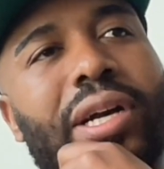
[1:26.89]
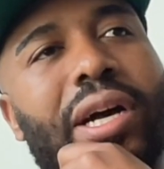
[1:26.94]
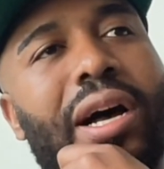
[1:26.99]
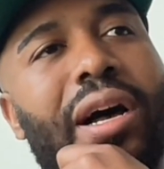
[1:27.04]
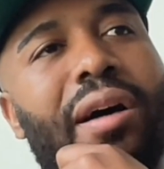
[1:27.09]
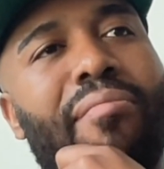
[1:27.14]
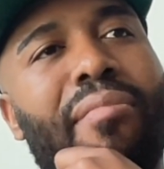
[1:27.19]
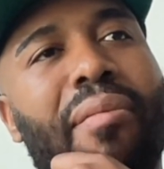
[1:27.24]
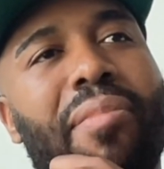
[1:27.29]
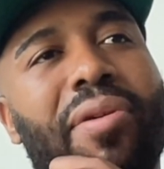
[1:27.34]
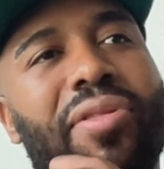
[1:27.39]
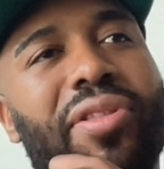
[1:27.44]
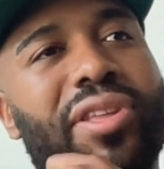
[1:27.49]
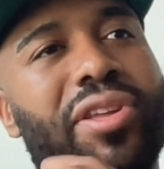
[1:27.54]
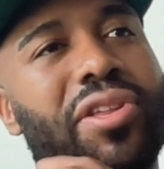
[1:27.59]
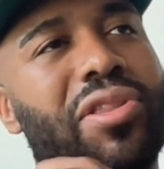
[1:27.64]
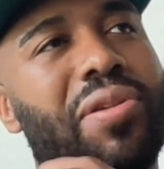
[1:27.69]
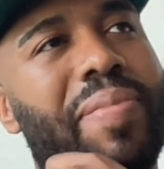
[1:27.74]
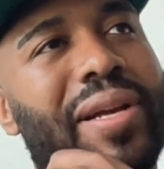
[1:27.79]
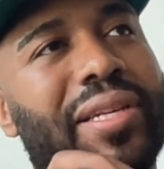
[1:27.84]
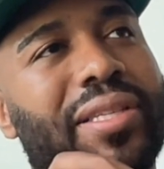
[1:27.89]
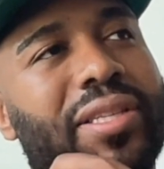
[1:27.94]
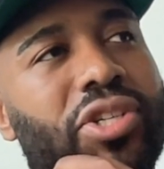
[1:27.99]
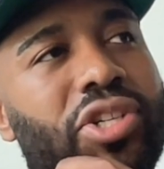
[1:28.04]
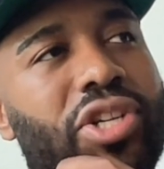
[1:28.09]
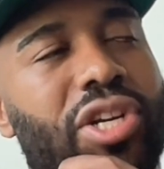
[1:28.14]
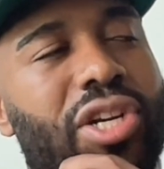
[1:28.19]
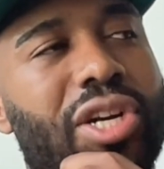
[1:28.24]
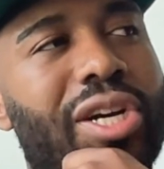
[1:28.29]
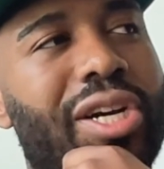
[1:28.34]
My mother did the best that
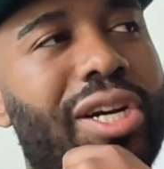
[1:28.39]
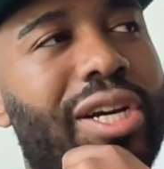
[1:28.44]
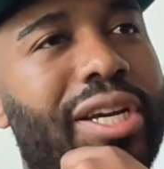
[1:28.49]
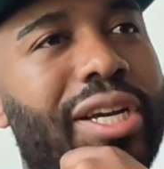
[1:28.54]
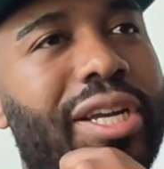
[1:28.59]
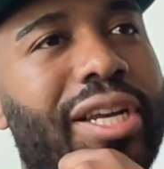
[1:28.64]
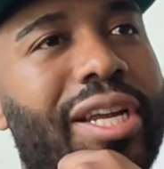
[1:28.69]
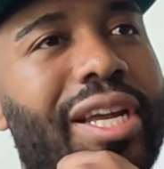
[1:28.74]
she could.